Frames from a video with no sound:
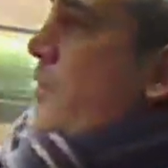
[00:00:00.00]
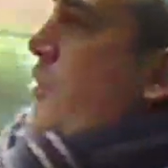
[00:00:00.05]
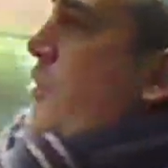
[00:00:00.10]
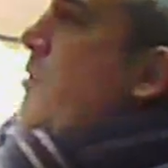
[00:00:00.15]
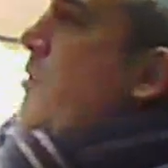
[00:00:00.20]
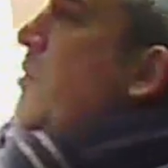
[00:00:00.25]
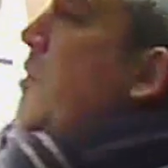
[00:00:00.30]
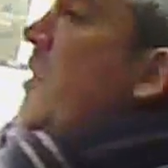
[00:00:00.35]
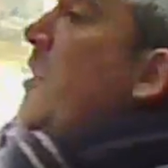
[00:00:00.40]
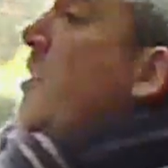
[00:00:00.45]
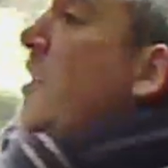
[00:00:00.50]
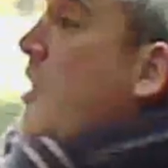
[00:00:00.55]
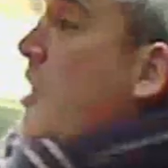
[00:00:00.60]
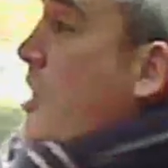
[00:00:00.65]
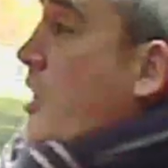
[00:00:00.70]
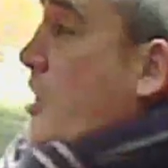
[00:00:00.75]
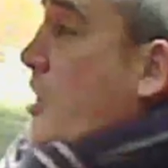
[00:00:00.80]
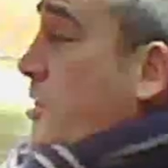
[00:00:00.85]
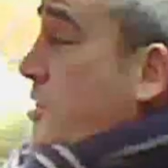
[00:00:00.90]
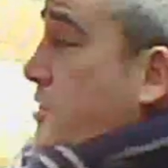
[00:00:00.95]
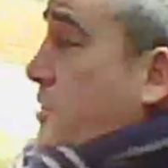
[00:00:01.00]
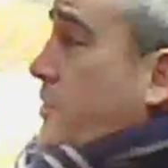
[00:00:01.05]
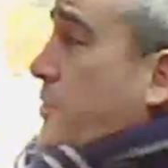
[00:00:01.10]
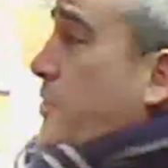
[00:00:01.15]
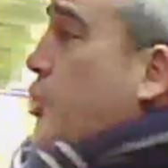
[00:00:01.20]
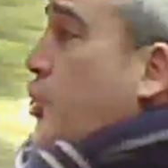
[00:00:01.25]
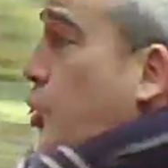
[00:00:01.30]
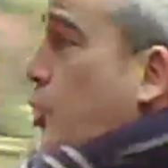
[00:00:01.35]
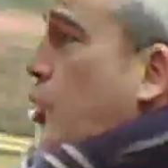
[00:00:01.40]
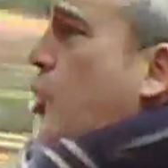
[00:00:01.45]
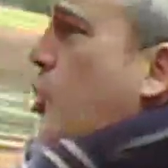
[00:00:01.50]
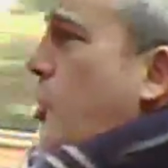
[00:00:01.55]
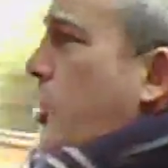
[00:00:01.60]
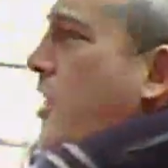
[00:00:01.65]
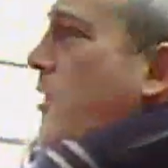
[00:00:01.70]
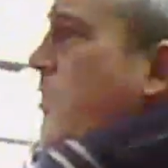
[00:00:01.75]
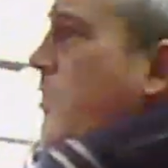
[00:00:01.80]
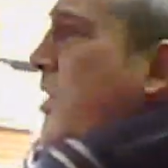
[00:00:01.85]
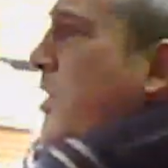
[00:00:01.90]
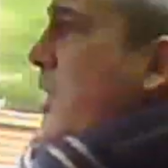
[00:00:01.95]
probably the last of the good
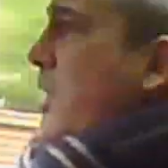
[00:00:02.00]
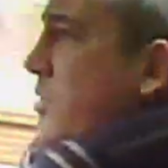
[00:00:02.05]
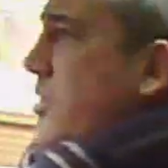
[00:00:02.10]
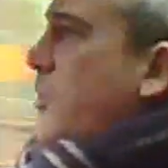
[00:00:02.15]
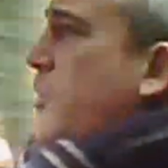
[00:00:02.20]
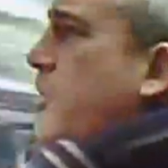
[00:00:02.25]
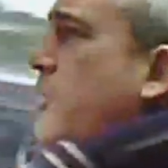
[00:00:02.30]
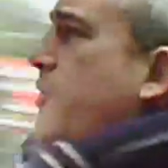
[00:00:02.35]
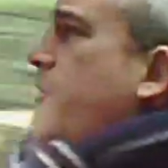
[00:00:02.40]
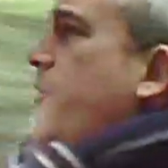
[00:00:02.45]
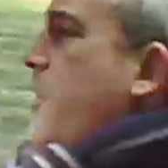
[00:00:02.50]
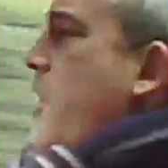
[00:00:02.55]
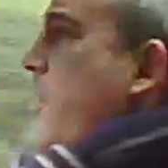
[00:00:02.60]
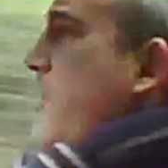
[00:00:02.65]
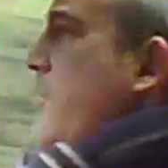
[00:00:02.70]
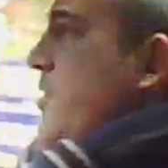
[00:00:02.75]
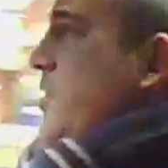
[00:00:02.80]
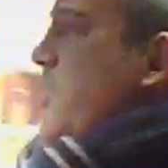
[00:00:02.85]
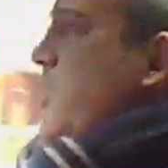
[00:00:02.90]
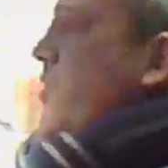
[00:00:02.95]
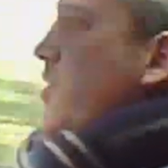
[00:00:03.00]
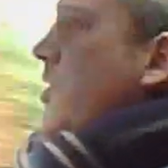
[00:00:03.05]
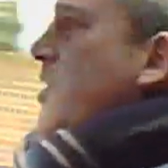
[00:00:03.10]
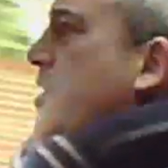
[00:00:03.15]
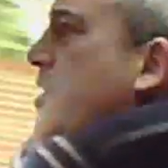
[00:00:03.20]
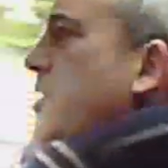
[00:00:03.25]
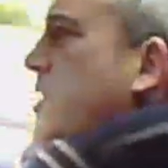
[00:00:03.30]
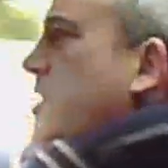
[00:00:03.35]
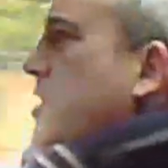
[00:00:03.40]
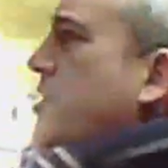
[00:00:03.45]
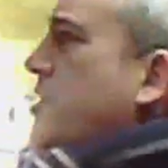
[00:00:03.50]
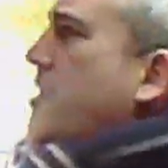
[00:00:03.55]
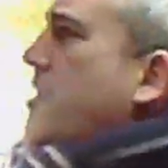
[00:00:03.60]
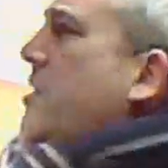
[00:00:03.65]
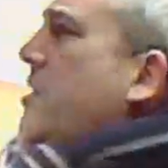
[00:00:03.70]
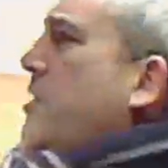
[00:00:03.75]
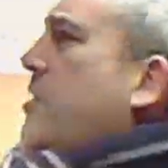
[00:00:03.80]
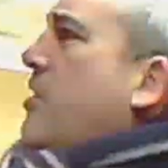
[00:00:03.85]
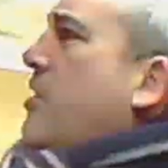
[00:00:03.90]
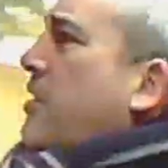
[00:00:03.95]
looking BMW 5 Series because they
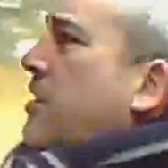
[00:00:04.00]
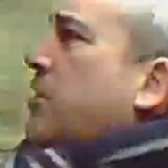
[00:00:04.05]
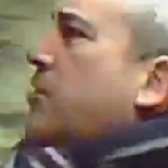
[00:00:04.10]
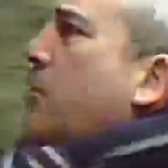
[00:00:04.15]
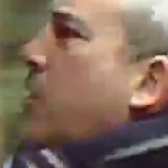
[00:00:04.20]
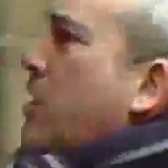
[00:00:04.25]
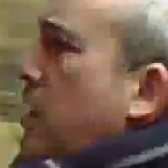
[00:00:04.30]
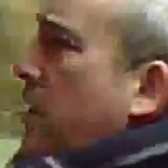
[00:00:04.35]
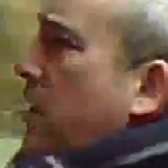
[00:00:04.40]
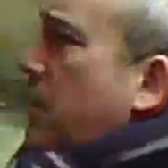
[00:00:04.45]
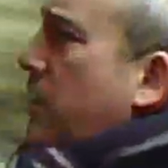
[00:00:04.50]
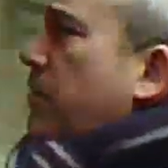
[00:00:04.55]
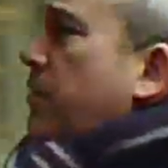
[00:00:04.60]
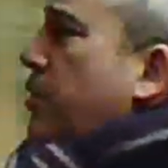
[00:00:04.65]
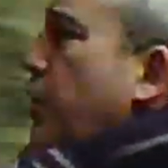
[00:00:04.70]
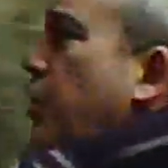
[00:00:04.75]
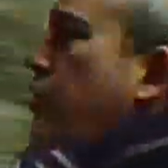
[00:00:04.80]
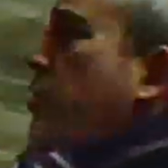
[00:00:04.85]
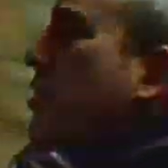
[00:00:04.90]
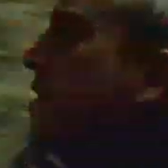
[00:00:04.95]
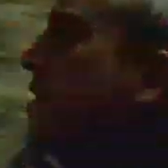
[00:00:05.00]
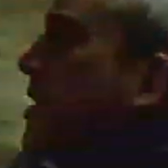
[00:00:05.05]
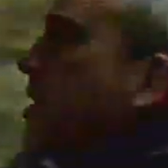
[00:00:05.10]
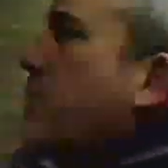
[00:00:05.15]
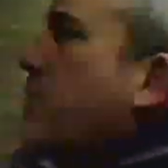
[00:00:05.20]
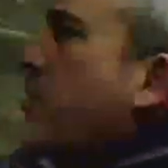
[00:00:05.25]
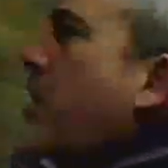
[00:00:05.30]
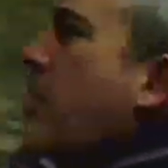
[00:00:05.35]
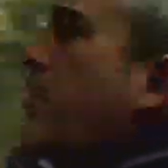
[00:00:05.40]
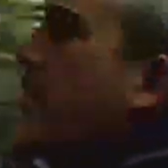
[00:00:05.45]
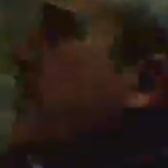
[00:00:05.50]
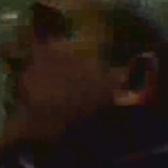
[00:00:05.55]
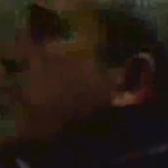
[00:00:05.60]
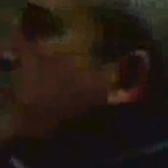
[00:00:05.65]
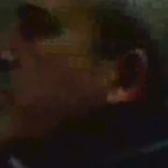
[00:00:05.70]
certainly turn into ugly computers at the moment.